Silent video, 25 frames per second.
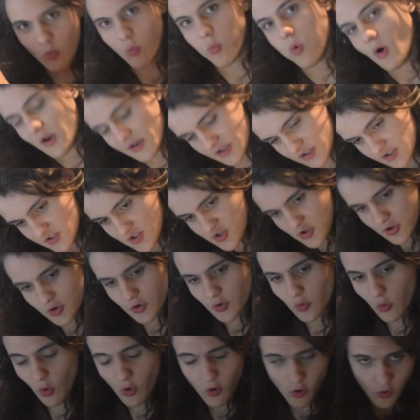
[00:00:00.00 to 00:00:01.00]
1,
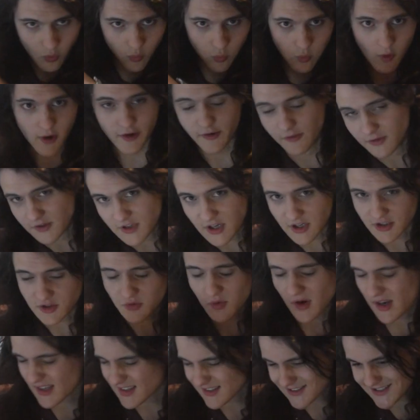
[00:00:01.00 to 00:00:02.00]
2, or 1 return
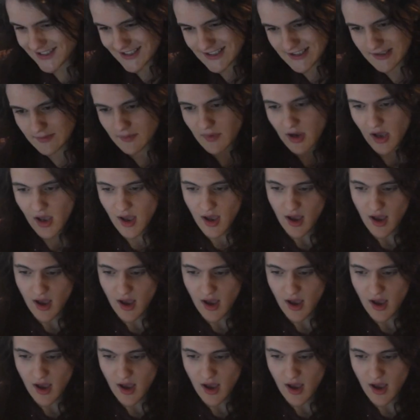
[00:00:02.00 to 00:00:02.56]
to idle system.